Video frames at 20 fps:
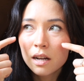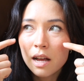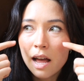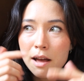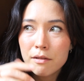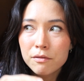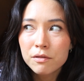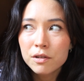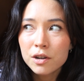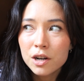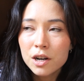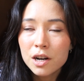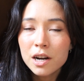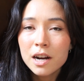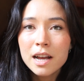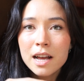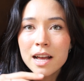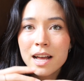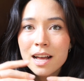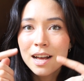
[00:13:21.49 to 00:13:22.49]

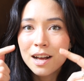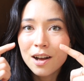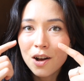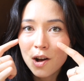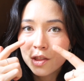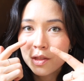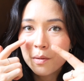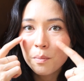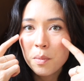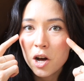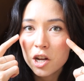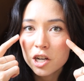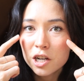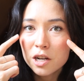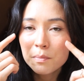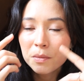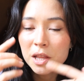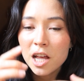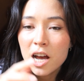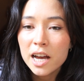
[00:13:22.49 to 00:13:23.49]
ever on the
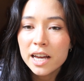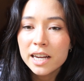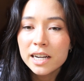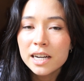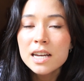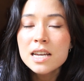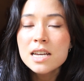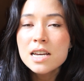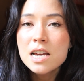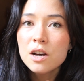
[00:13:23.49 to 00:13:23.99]
bottom line.